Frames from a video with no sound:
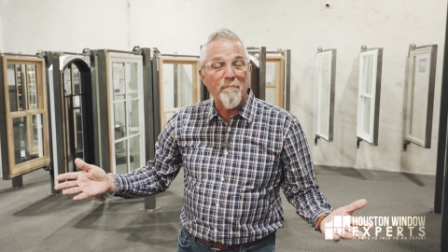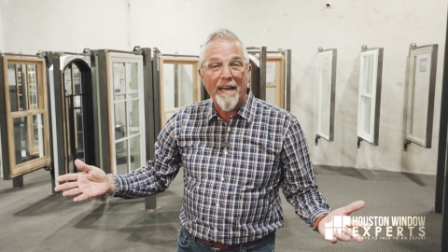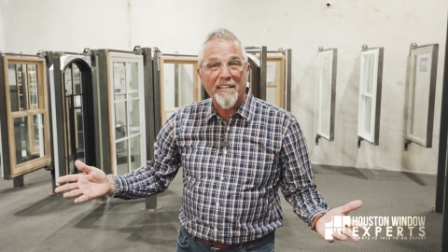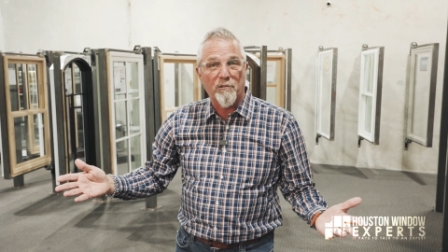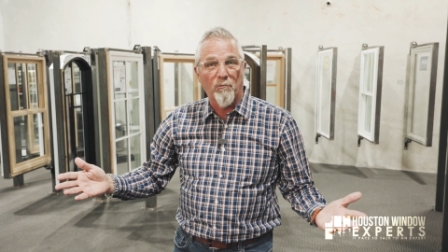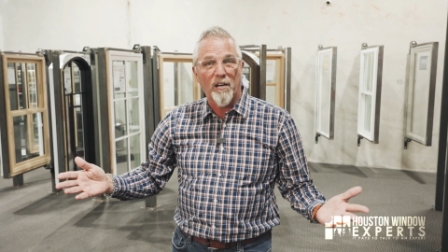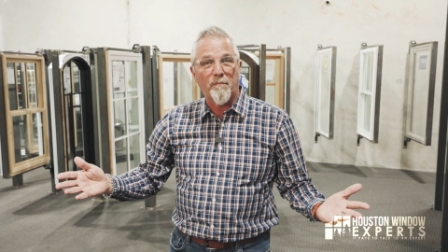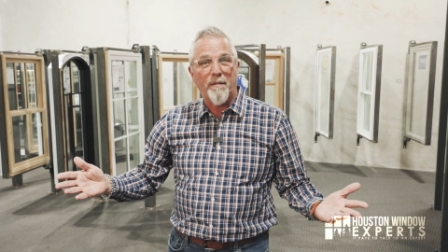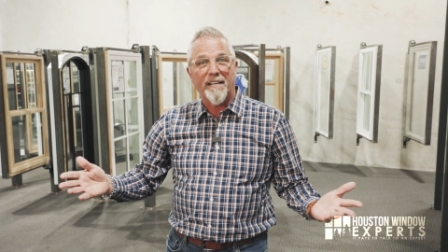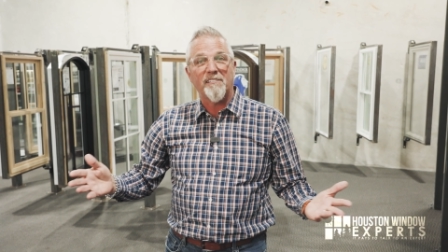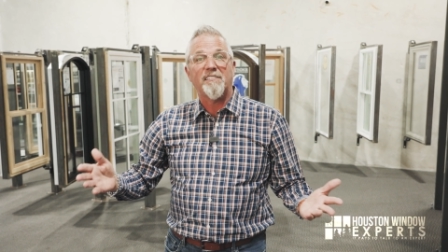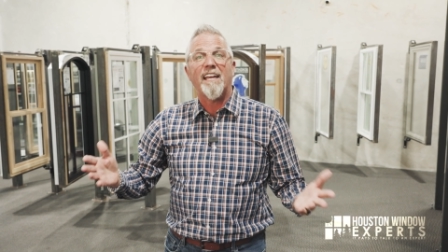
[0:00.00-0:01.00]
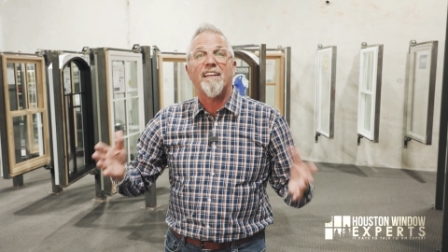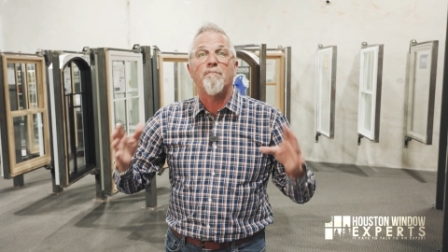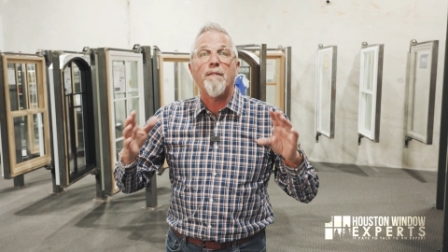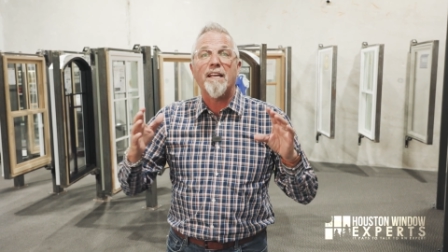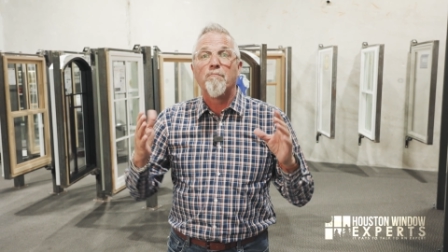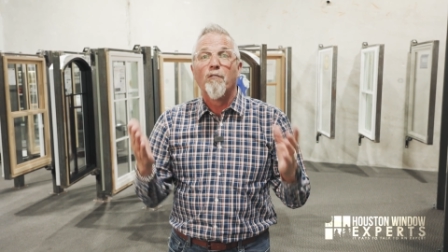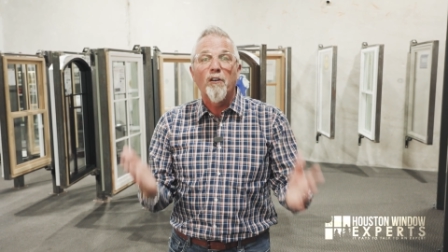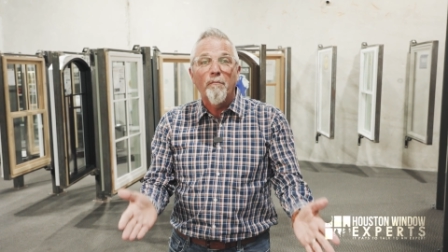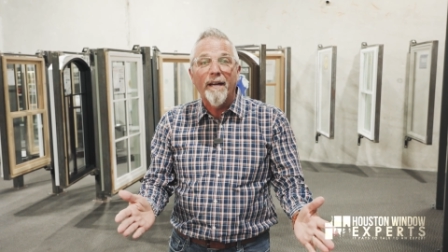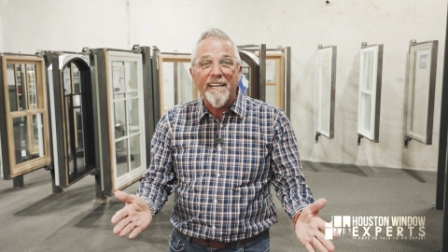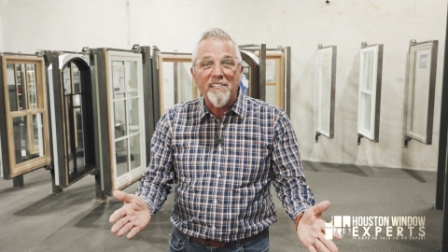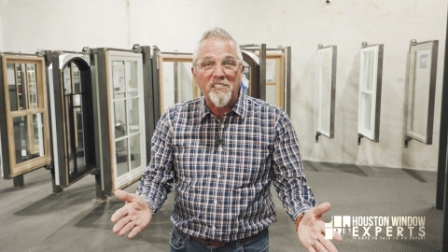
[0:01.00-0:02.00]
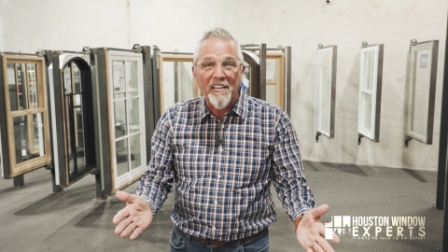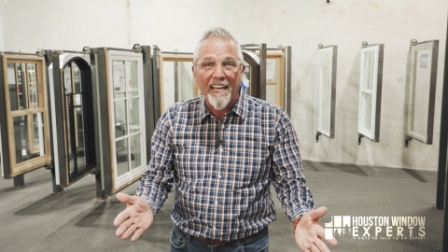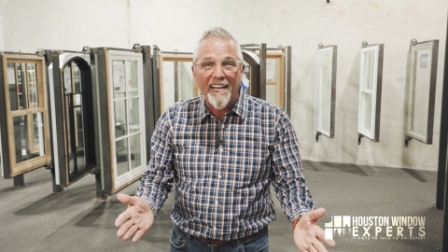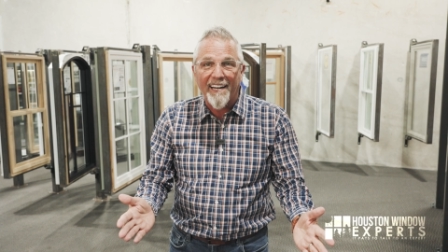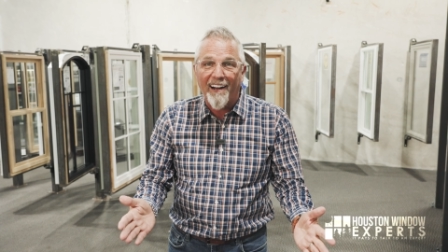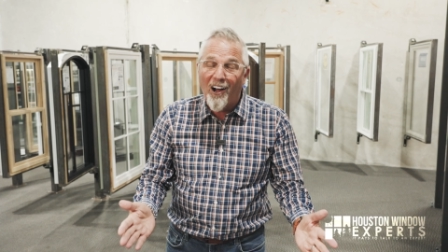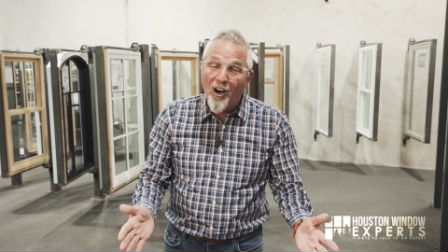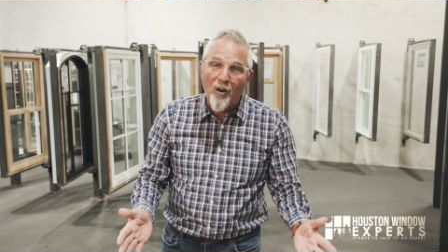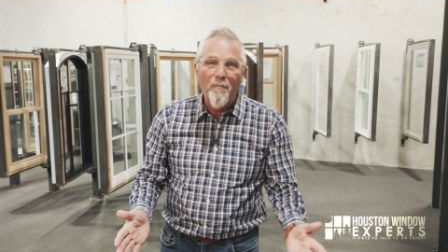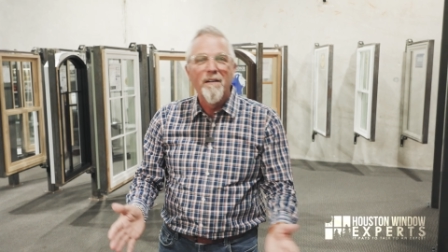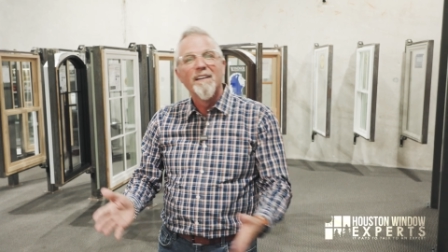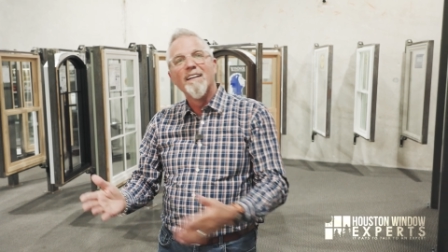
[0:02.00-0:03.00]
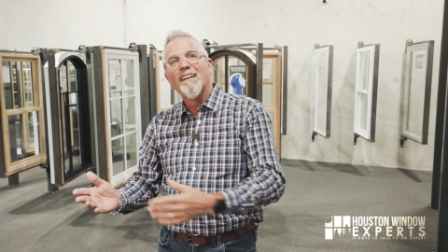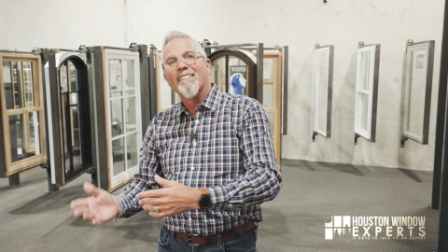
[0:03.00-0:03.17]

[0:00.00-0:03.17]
back to work because they could make more money staying at home